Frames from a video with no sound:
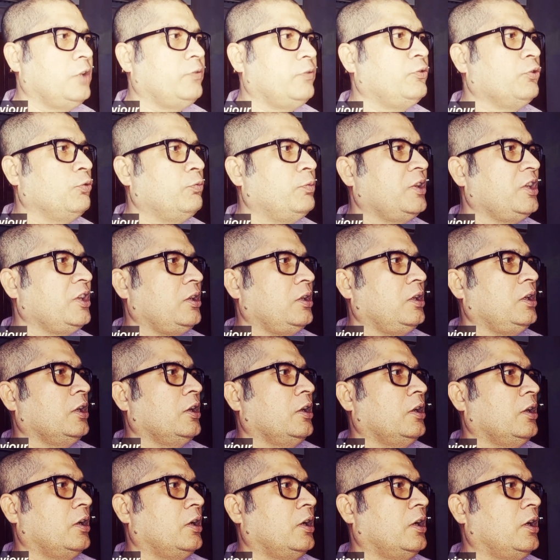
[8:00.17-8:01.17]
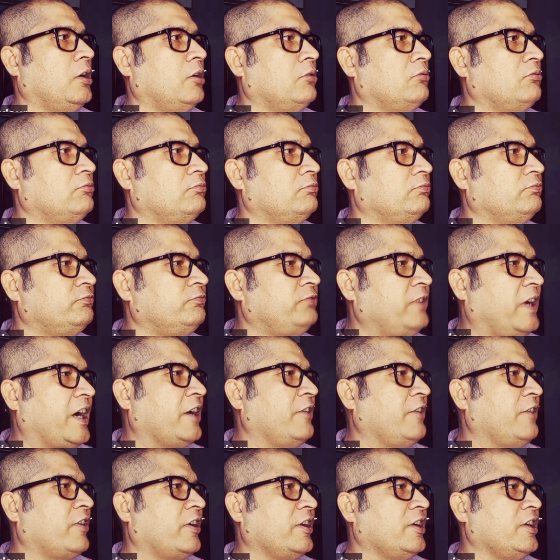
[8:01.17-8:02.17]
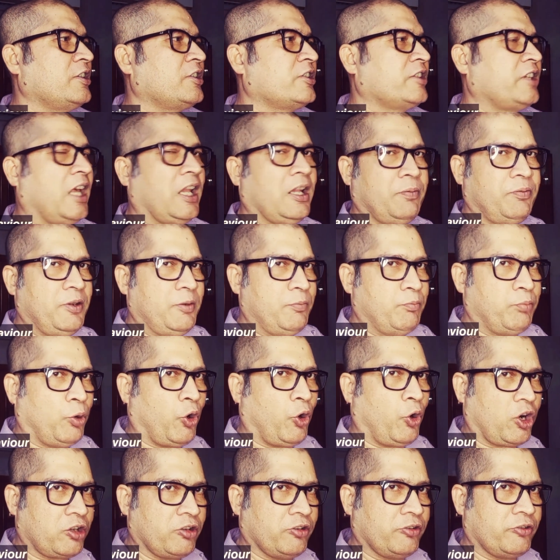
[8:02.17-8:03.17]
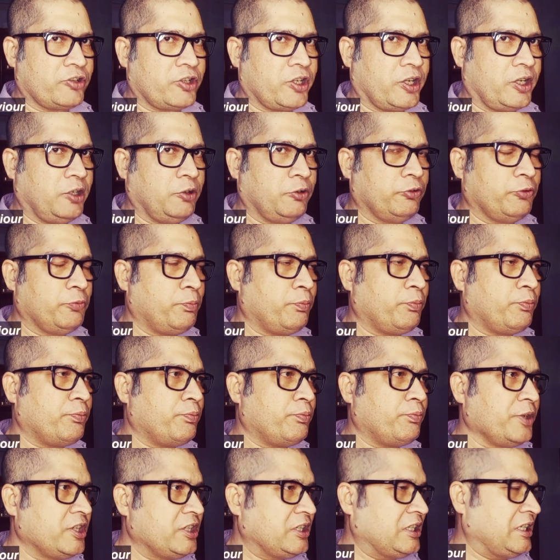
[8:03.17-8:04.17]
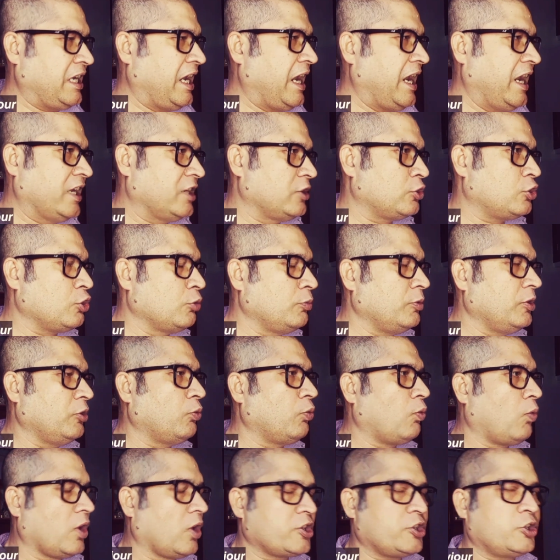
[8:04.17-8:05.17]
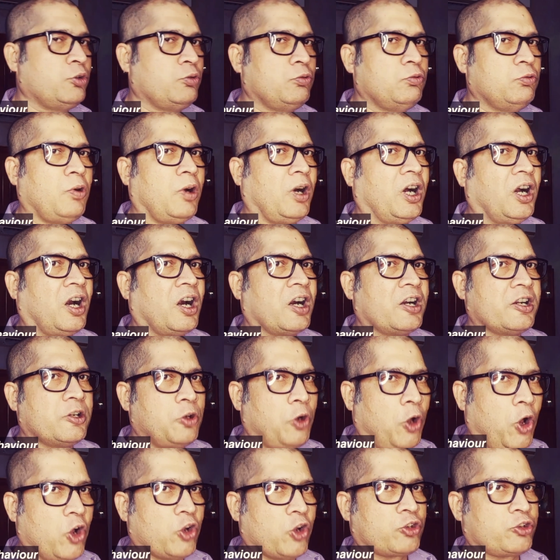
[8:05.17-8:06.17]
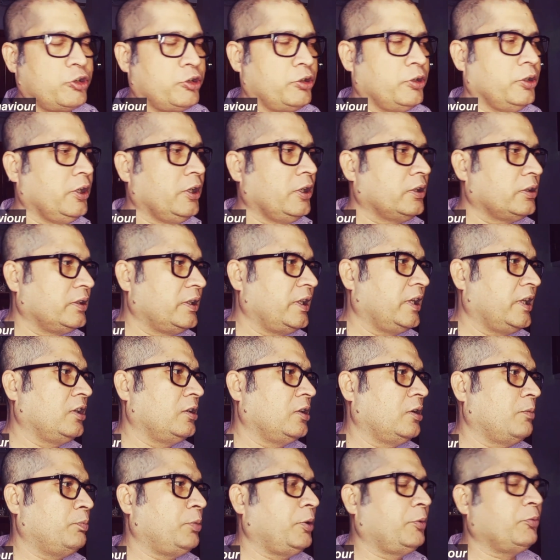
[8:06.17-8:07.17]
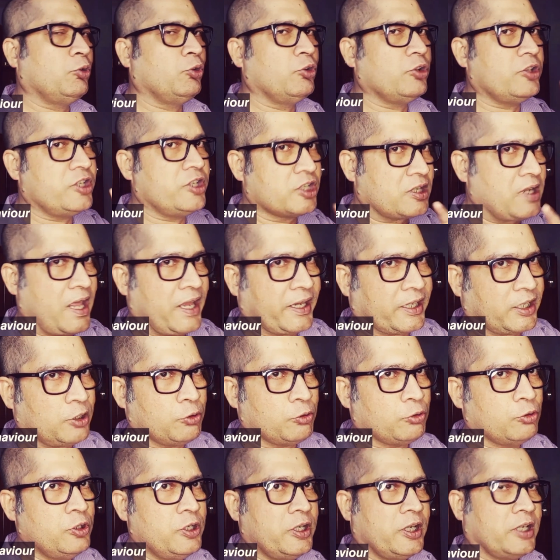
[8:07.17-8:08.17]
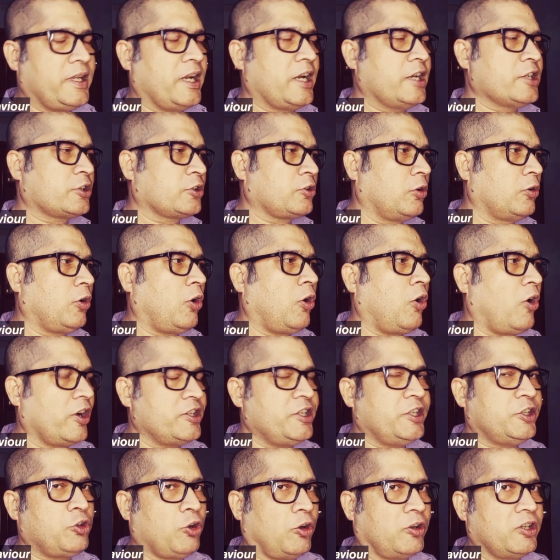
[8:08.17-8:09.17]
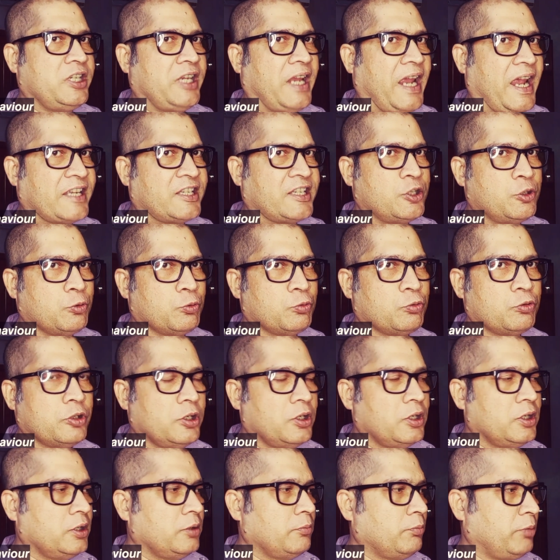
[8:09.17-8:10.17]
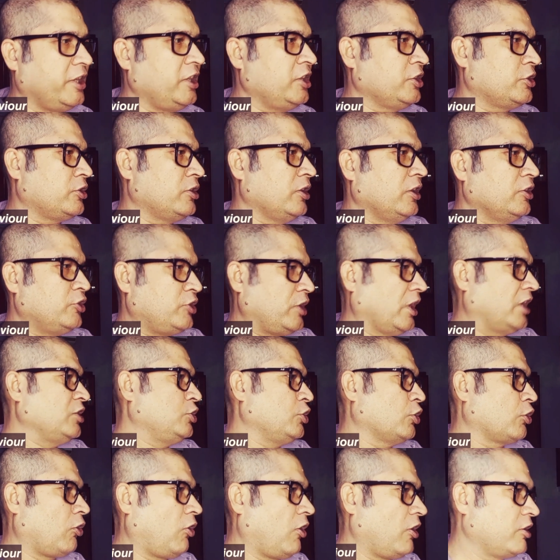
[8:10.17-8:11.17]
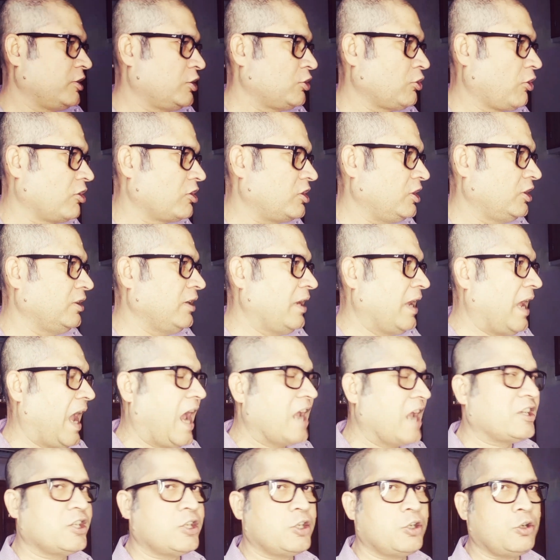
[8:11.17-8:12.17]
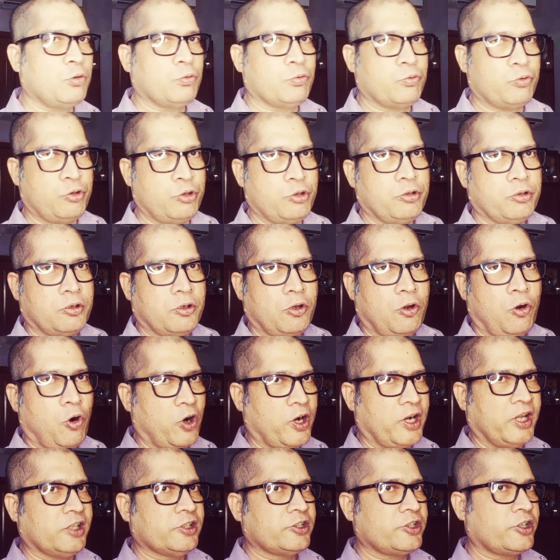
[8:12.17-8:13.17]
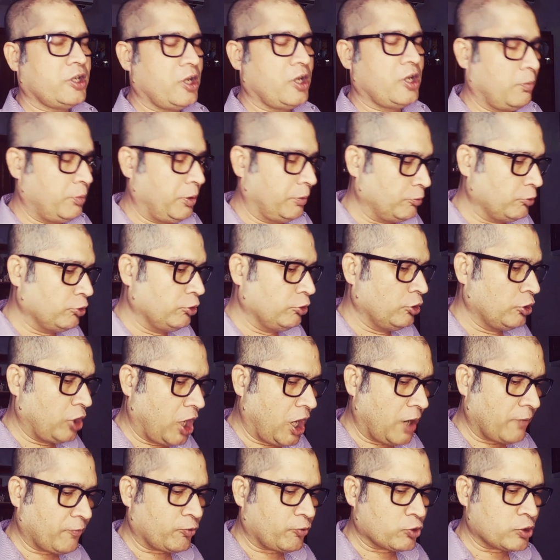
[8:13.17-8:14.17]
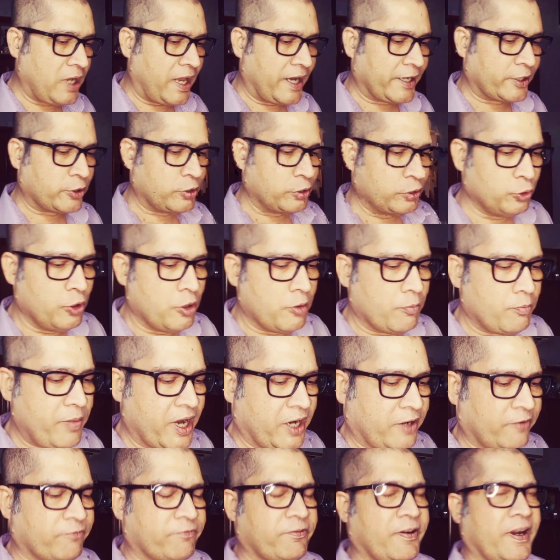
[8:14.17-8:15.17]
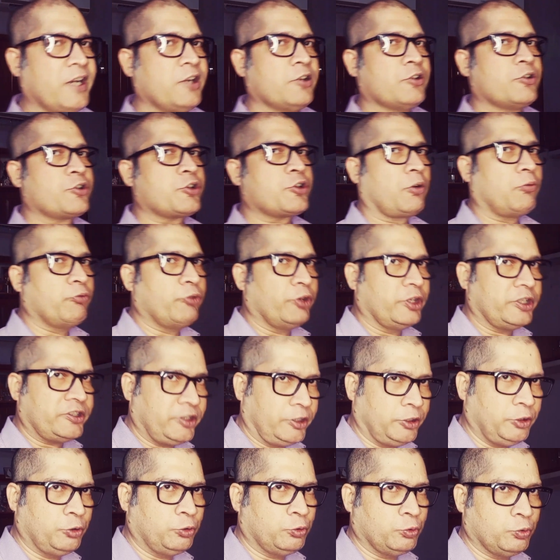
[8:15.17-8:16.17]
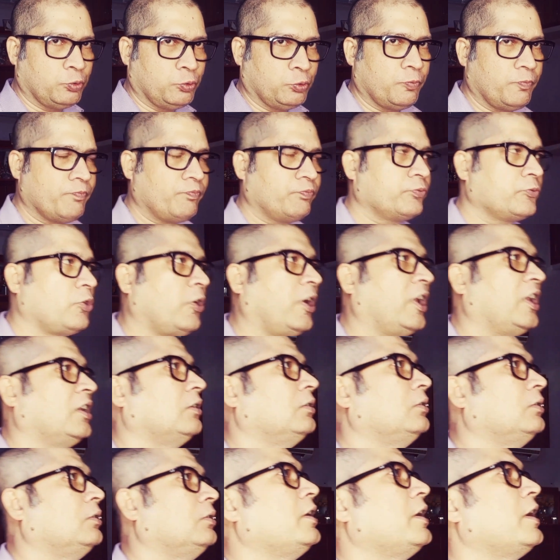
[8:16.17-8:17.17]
if you be very, very self-important, you pretend to be what you are not, then people will dislike you. That is called hoity-toity attitude. Please change your hoity-toity attitude, or else people will not, of course, like to make friends with you. Well,